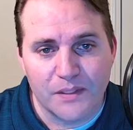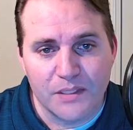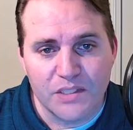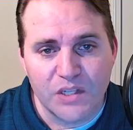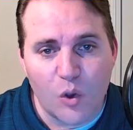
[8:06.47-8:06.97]

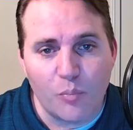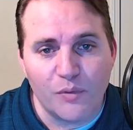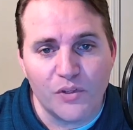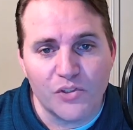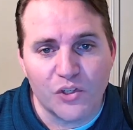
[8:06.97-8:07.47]
She
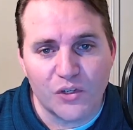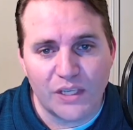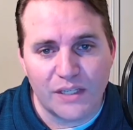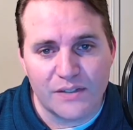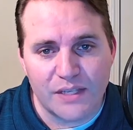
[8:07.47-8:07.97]
opened the
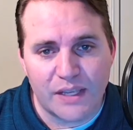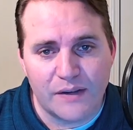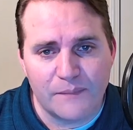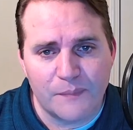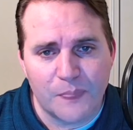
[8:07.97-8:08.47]
jerky and said,
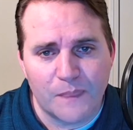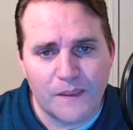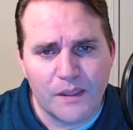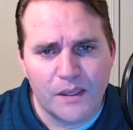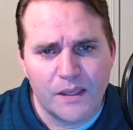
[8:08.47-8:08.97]

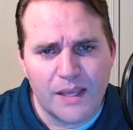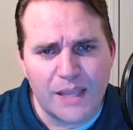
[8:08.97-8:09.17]
I